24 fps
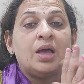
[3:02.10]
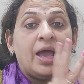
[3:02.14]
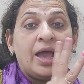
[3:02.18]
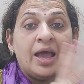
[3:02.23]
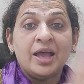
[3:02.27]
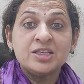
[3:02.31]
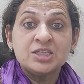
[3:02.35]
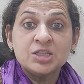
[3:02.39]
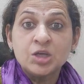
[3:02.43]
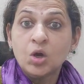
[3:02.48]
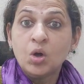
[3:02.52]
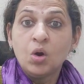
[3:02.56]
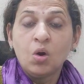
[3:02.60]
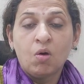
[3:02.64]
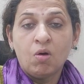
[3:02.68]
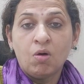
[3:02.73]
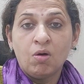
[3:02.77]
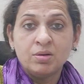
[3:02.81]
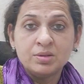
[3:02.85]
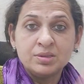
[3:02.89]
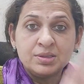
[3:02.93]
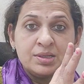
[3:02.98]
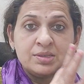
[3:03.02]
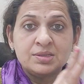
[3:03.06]
as
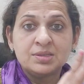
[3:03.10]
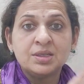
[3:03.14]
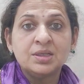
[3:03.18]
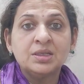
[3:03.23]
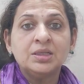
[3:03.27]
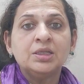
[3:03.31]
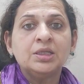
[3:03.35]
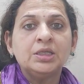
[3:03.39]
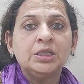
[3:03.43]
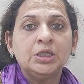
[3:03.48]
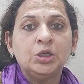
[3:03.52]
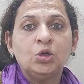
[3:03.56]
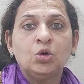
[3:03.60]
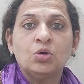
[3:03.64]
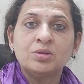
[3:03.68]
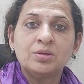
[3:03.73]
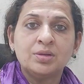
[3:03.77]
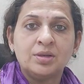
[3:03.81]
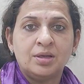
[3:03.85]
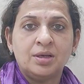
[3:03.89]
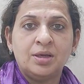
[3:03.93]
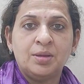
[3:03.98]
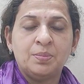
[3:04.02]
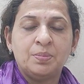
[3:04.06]
gross as the knee or
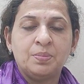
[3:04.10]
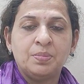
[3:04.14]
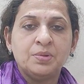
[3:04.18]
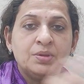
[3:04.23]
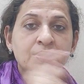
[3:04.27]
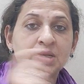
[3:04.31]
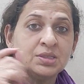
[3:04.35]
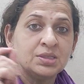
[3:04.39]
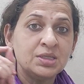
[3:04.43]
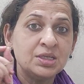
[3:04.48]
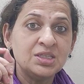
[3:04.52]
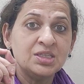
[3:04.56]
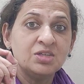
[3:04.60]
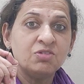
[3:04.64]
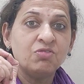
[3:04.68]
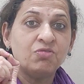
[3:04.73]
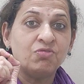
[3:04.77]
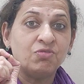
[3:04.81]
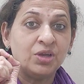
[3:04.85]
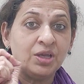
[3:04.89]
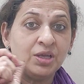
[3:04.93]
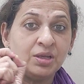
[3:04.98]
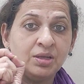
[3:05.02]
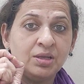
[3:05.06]
the hip. This is a
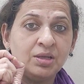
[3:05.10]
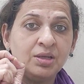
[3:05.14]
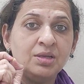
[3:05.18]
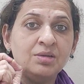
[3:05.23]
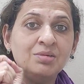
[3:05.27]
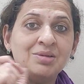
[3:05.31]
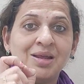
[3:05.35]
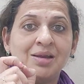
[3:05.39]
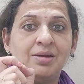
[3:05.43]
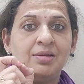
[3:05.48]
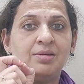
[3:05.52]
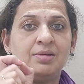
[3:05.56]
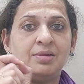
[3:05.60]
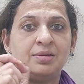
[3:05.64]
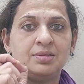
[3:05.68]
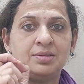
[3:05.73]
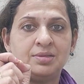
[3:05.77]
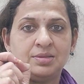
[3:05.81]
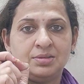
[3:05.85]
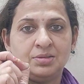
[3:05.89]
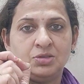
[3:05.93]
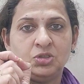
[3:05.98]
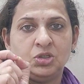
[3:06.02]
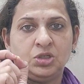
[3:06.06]
very delicate
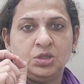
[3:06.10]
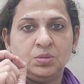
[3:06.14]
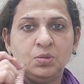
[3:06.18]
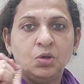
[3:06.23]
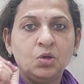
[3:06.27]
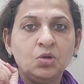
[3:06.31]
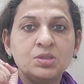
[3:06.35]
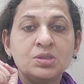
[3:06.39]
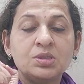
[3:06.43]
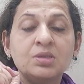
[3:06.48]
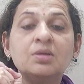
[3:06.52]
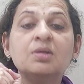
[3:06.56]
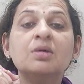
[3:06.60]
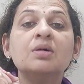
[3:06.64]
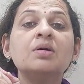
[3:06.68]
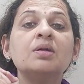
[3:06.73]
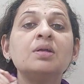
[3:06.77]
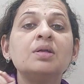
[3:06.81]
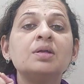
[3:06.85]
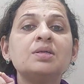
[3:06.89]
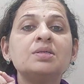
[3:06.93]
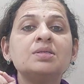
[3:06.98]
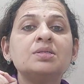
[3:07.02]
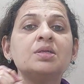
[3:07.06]
surgery because
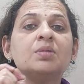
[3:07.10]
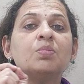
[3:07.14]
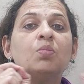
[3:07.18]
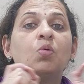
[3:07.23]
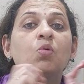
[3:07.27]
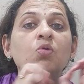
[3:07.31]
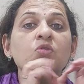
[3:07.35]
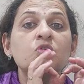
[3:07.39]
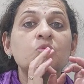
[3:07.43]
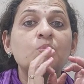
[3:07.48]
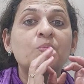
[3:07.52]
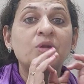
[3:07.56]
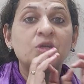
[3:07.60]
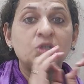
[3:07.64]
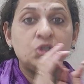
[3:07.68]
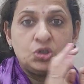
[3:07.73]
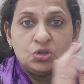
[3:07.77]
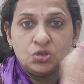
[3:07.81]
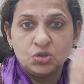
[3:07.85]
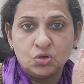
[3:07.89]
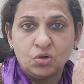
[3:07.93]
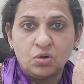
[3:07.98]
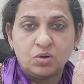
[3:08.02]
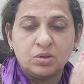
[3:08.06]
ear is the most
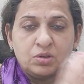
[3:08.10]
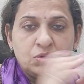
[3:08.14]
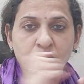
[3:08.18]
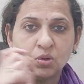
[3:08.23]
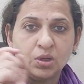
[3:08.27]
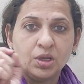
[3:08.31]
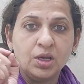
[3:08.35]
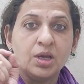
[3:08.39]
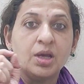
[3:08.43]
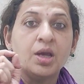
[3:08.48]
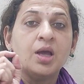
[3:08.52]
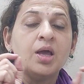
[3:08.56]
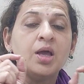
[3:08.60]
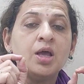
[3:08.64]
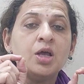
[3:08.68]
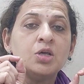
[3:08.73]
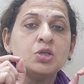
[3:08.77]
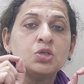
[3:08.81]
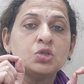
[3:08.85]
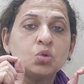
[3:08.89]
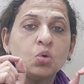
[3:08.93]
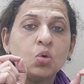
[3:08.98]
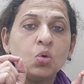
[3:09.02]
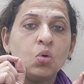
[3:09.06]
precious organ. Okay,
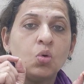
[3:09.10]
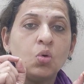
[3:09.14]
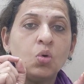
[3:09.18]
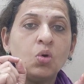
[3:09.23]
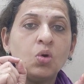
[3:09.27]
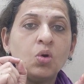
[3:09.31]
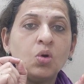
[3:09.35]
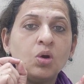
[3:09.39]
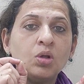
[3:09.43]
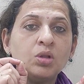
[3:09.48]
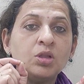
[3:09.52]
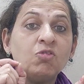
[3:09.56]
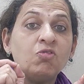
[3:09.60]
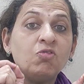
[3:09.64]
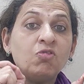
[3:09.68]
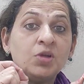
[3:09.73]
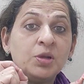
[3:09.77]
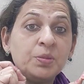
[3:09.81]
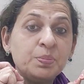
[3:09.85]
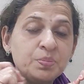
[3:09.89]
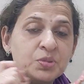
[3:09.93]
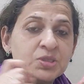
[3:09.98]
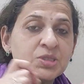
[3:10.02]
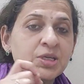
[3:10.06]
so the
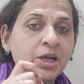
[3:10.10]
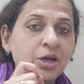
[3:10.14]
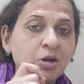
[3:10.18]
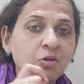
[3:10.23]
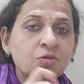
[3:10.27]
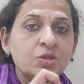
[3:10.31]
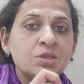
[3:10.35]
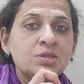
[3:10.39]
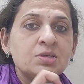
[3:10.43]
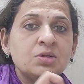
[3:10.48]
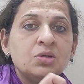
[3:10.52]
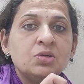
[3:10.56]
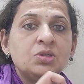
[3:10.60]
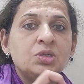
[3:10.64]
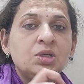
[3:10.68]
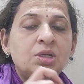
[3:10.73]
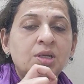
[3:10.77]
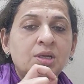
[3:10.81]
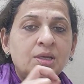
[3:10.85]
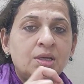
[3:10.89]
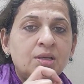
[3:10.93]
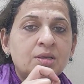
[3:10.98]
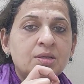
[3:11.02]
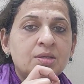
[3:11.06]
flip side of the surgery
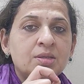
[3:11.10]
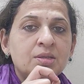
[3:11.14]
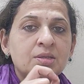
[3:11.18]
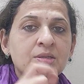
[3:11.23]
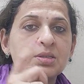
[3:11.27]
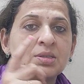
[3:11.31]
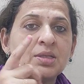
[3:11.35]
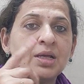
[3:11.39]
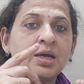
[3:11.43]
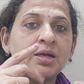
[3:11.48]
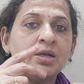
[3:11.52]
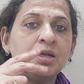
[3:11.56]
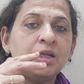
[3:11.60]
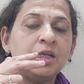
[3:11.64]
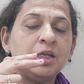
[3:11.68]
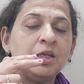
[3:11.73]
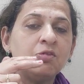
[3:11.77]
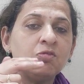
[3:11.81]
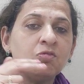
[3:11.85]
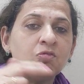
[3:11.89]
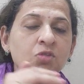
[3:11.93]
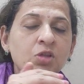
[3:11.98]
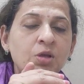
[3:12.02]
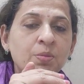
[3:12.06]
is that
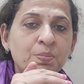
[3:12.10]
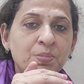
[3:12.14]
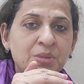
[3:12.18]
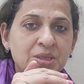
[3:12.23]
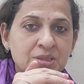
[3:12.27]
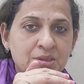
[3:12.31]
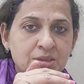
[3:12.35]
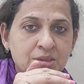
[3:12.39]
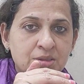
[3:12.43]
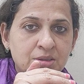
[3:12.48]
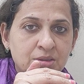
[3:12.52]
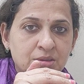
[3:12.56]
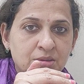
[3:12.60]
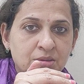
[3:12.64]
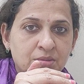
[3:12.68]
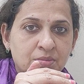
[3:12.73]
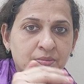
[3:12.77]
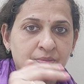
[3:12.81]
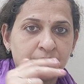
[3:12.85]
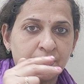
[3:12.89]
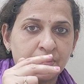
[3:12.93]
if the piston,